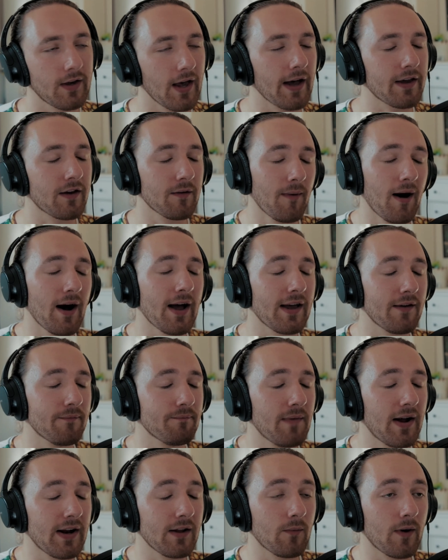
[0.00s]
you might in
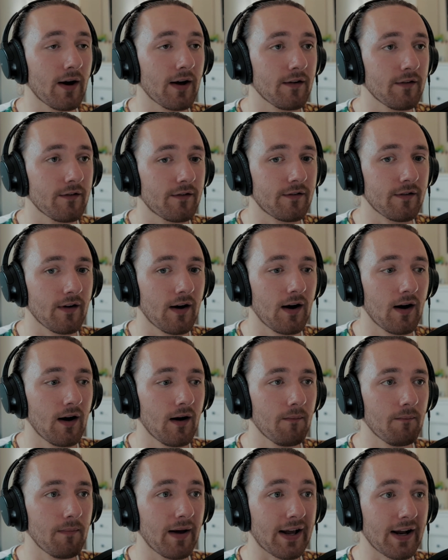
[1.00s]
many ways
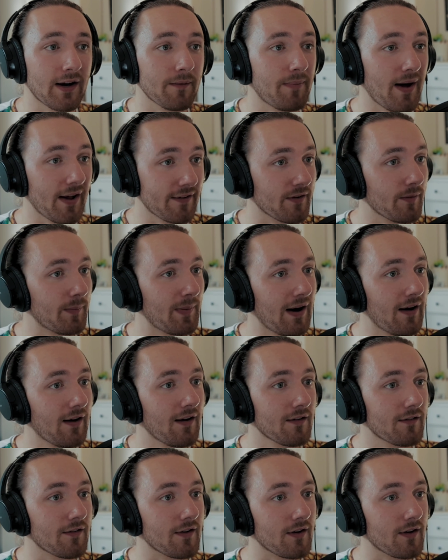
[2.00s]
make it a better party.